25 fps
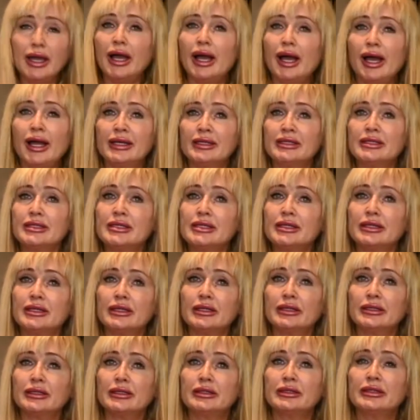And
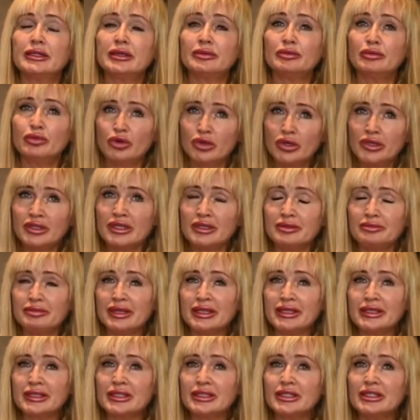the important
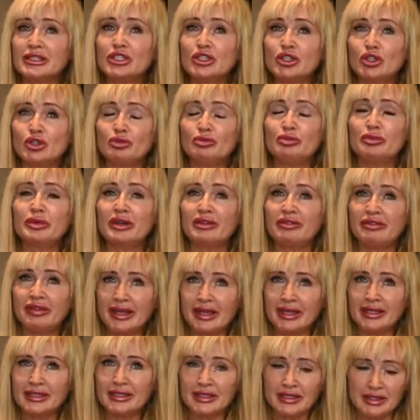bit to
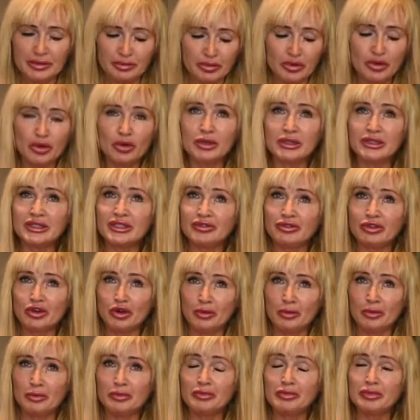prevent prawns from
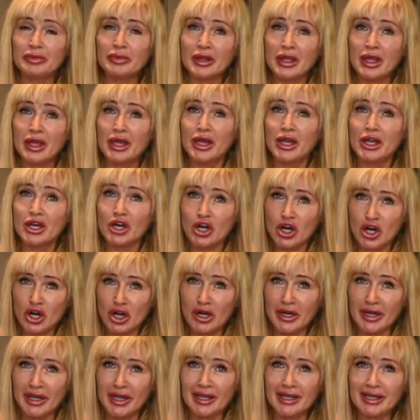
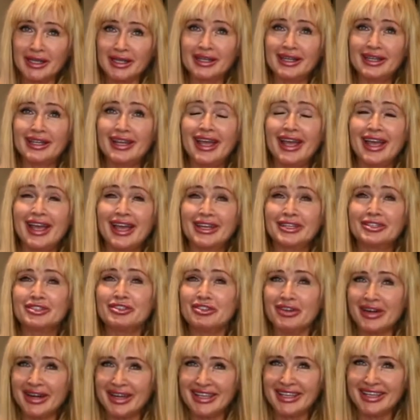curling and
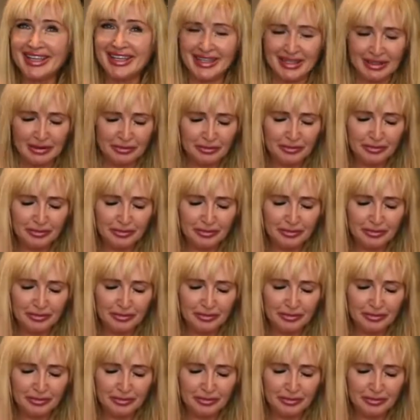shrinking,